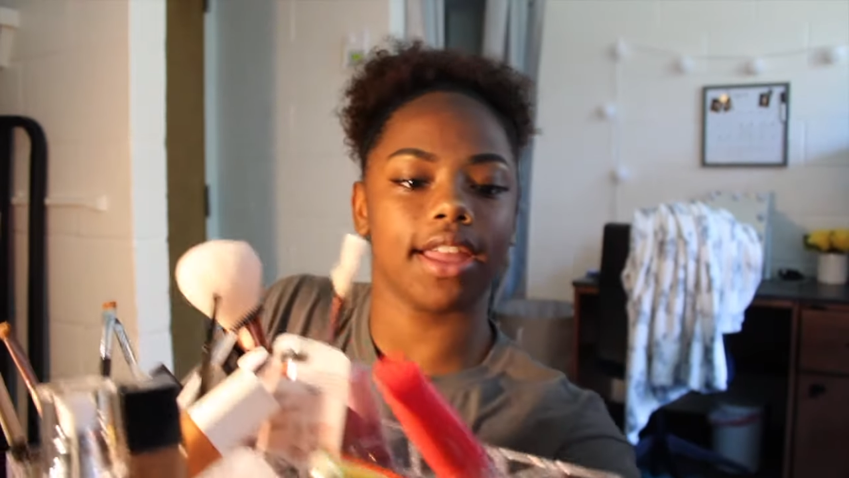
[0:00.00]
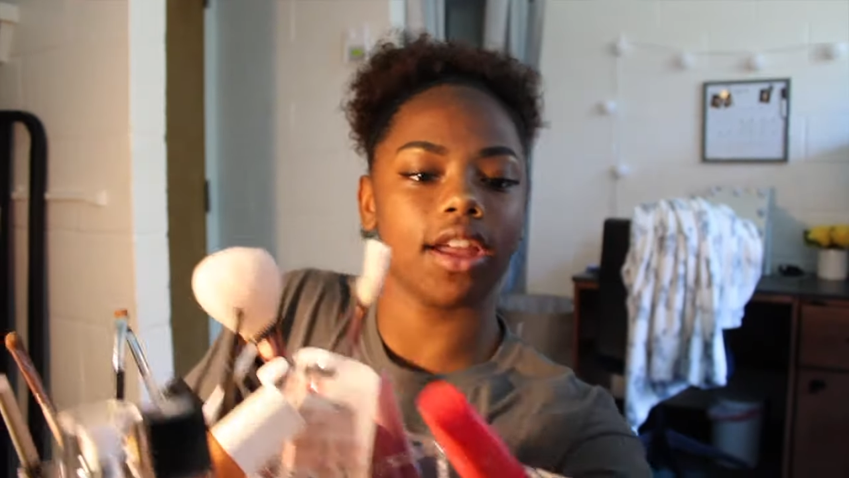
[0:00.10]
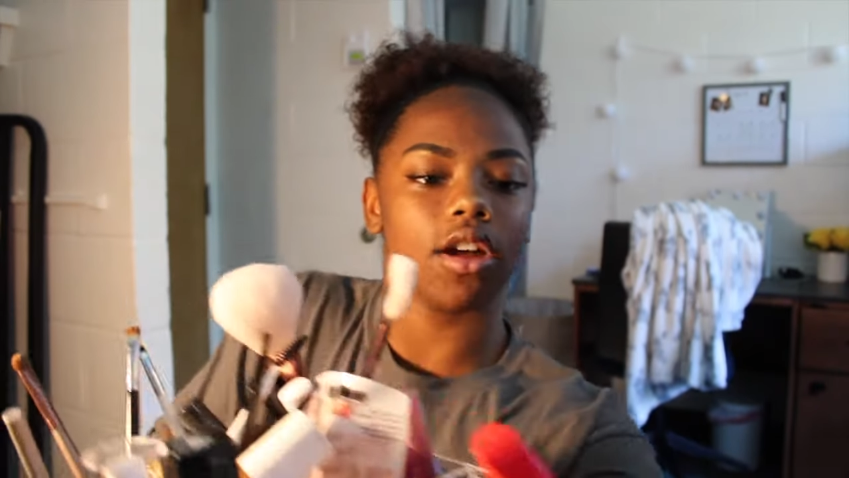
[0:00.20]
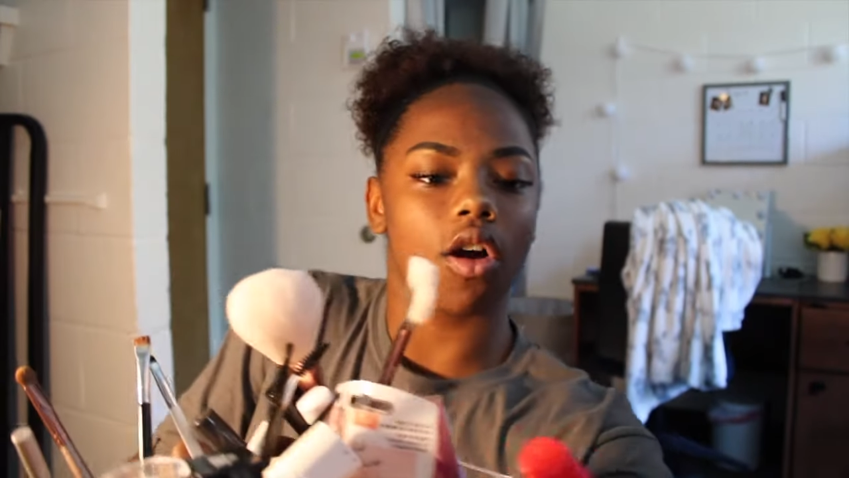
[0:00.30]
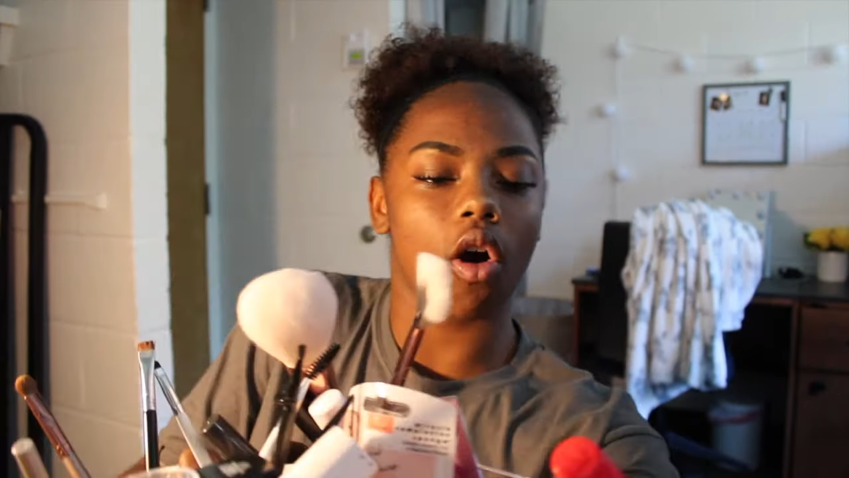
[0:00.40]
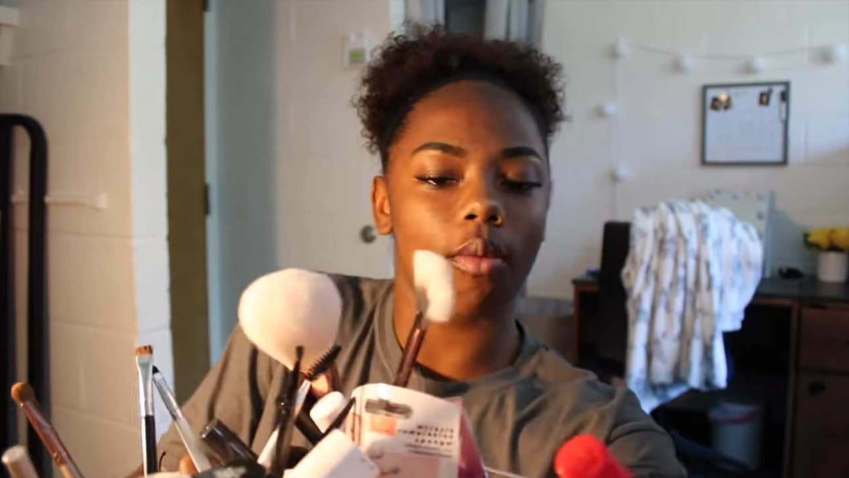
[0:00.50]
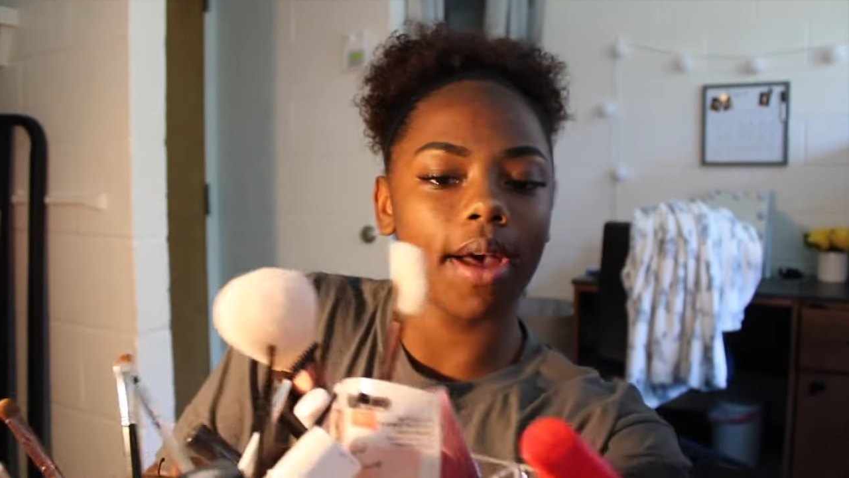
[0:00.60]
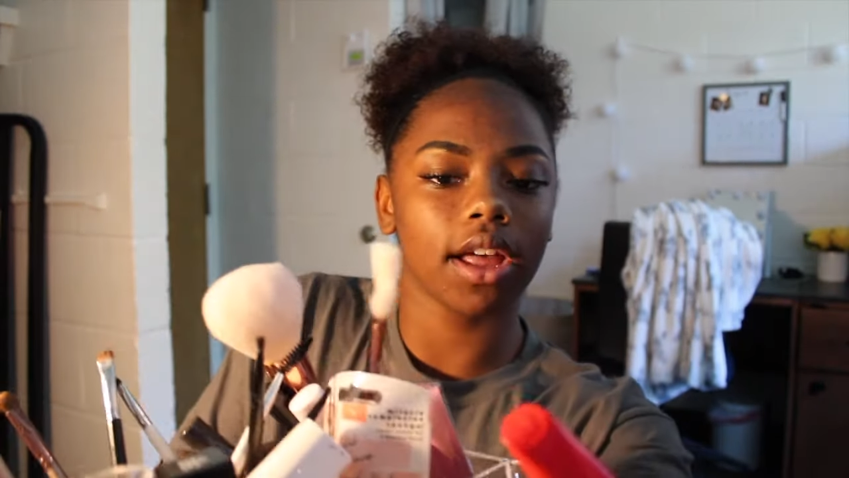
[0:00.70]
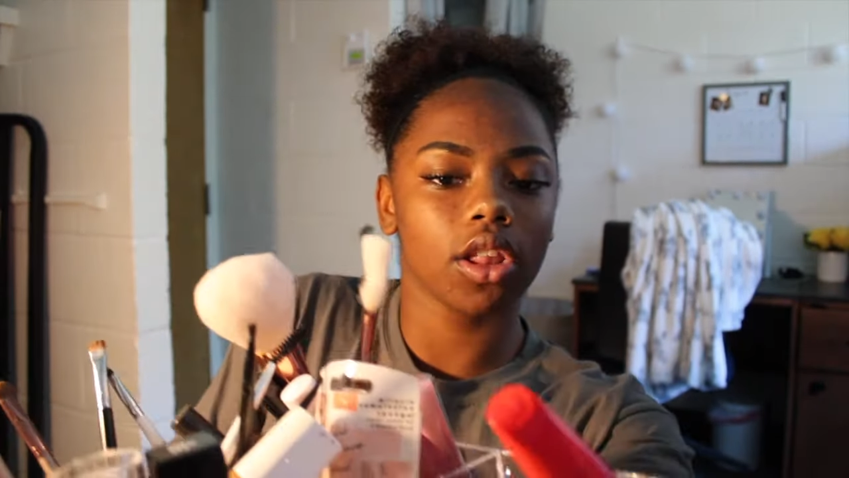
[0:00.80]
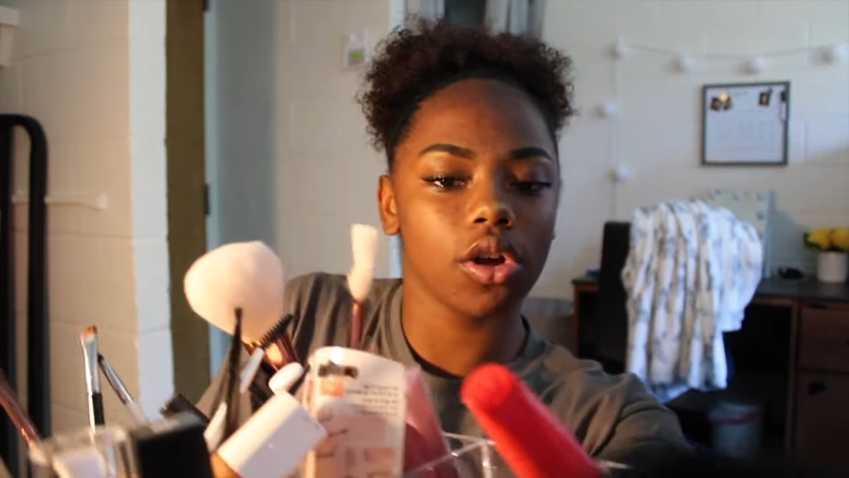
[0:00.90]
like, all
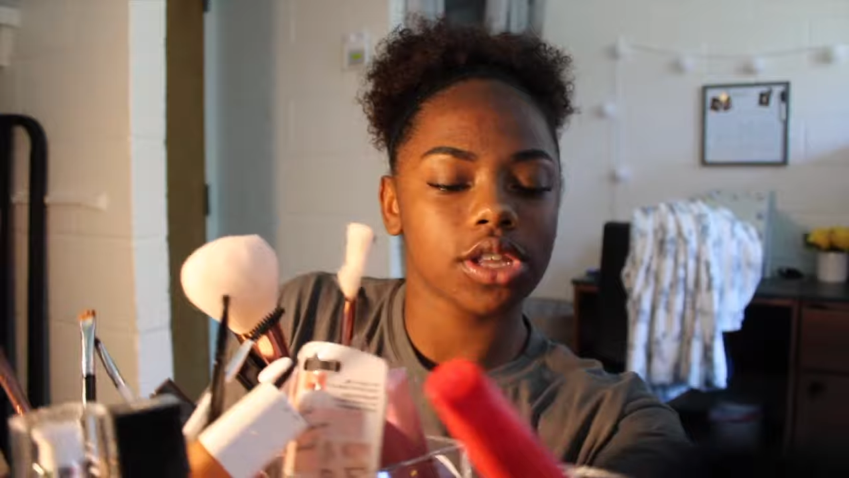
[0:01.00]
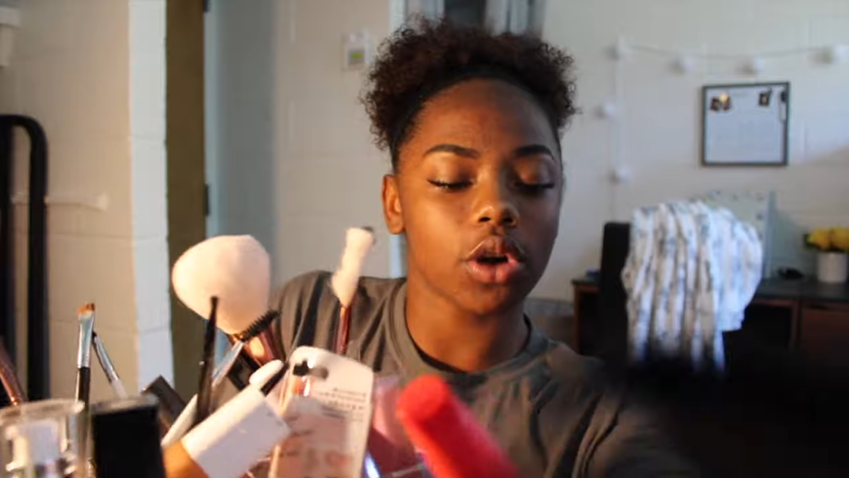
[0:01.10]
my clothes.